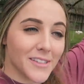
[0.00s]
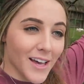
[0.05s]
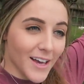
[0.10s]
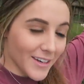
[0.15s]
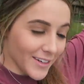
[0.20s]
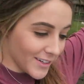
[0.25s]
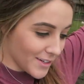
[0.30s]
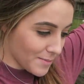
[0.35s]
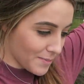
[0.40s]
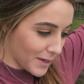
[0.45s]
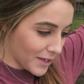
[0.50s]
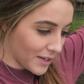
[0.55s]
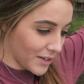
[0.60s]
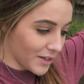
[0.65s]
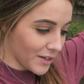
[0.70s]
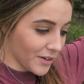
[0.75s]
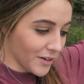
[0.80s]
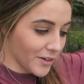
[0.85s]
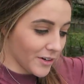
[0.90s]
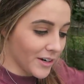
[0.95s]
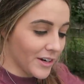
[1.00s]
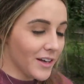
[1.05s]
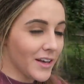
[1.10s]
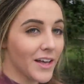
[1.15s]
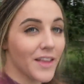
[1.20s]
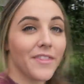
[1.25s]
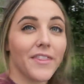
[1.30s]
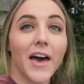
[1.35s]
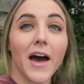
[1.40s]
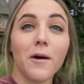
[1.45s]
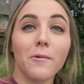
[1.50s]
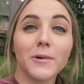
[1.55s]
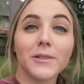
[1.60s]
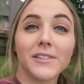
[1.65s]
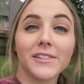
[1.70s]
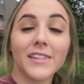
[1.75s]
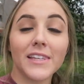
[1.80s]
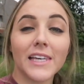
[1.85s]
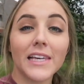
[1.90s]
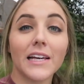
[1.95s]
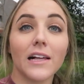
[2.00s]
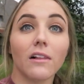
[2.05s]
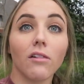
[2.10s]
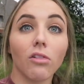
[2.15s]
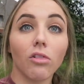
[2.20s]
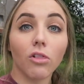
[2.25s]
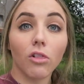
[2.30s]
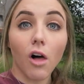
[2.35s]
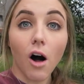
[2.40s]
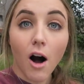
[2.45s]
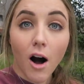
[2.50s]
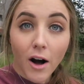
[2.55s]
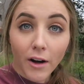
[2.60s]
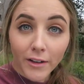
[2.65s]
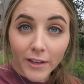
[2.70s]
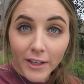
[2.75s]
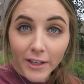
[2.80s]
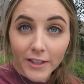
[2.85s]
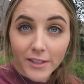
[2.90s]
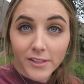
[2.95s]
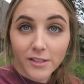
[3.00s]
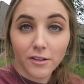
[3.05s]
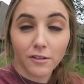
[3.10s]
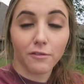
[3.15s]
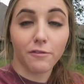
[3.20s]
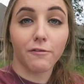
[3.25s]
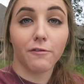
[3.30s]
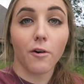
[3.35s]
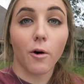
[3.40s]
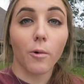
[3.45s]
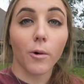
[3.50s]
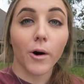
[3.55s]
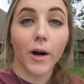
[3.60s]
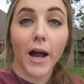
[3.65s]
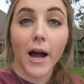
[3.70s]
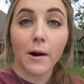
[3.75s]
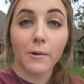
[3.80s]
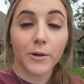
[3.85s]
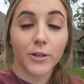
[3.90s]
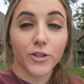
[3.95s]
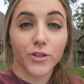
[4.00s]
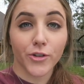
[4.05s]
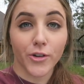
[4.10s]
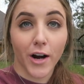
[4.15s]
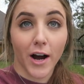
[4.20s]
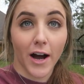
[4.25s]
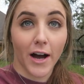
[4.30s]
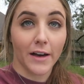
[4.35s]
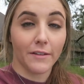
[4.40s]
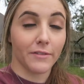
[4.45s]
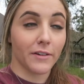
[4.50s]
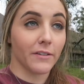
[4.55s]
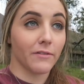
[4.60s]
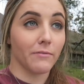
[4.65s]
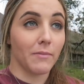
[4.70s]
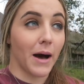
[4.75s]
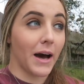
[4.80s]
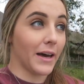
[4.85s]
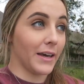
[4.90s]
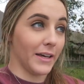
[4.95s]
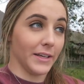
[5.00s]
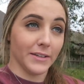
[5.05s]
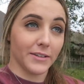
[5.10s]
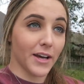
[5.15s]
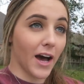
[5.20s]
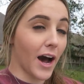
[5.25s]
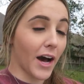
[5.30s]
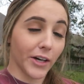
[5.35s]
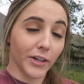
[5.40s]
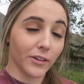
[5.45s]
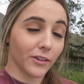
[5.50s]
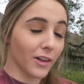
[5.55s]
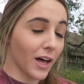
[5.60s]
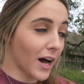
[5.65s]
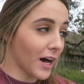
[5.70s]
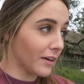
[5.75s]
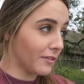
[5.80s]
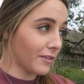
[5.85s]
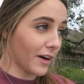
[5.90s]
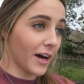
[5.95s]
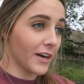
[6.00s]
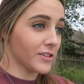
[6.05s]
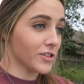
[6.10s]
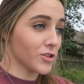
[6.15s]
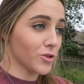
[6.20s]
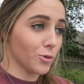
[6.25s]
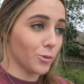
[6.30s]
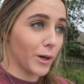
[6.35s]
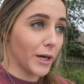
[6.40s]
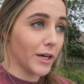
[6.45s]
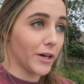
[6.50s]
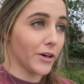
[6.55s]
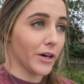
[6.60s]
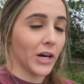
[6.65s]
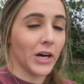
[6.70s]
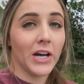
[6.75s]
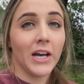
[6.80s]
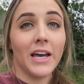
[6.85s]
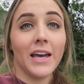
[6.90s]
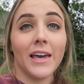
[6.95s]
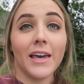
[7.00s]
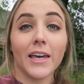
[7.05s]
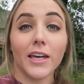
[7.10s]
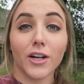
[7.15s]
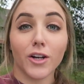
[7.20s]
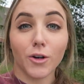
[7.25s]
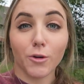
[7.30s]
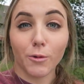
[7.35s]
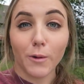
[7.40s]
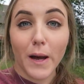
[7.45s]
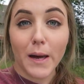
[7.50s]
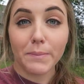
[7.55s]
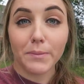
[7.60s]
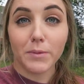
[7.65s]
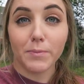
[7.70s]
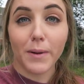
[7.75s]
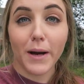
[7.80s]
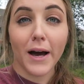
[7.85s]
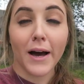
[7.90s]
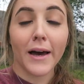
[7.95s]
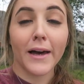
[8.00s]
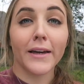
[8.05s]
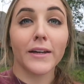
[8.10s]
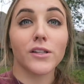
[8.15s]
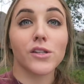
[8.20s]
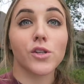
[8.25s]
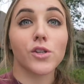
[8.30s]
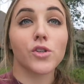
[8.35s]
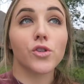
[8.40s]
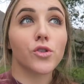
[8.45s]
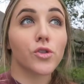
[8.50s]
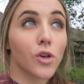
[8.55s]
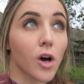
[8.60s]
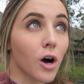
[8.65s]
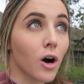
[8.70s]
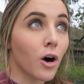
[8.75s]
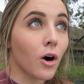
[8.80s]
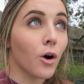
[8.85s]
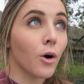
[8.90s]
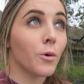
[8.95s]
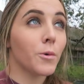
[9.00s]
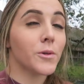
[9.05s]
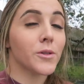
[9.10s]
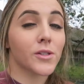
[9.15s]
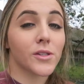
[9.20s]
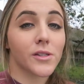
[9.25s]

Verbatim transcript: excited to be here. That was the longest four hour drive of my entire life, I swear. It crept by so